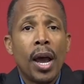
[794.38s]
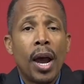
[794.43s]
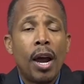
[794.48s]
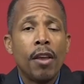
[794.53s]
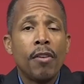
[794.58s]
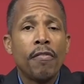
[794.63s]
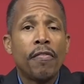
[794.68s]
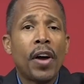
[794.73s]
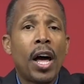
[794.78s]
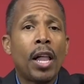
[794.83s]

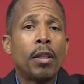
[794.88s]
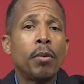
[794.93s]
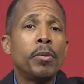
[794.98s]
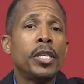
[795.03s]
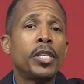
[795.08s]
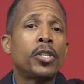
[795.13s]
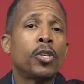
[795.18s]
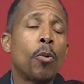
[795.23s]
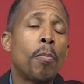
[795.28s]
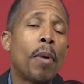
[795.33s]
Are you following
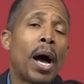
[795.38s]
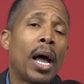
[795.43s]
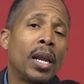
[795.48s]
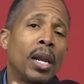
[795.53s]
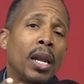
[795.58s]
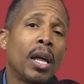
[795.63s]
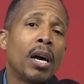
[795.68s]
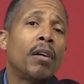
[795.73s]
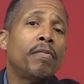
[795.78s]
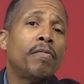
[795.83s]
me? So my
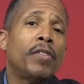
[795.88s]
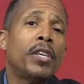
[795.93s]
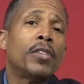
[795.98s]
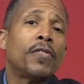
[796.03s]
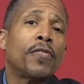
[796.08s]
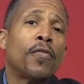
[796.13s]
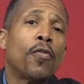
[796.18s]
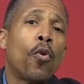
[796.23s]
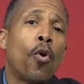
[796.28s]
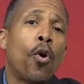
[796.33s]
love
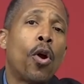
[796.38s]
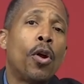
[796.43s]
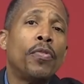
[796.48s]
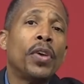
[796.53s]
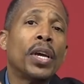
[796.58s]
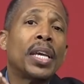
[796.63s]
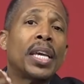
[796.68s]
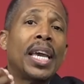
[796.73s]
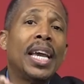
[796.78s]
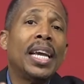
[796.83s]
is for
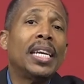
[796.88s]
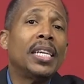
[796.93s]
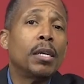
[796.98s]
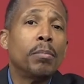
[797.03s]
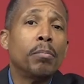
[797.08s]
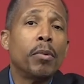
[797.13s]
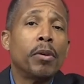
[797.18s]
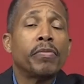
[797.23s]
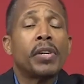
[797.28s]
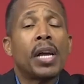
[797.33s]
the
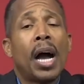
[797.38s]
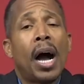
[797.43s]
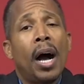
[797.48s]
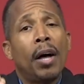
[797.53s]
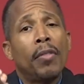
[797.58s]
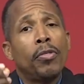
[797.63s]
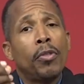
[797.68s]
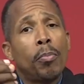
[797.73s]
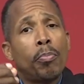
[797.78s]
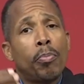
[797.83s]
kingdom of
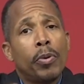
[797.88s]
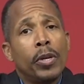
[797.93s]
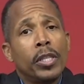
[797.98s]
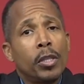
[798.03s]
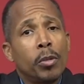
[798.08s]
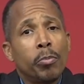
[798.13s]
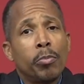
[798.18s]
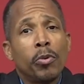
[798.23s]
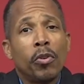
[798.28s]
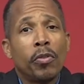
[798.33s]
God, the
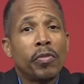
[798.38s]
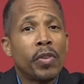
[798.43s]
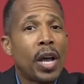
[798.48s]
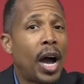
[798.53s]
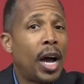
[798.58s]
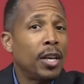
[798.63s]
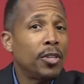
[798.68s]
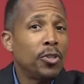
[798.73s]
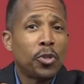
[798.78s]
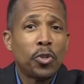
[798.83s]
principle of God.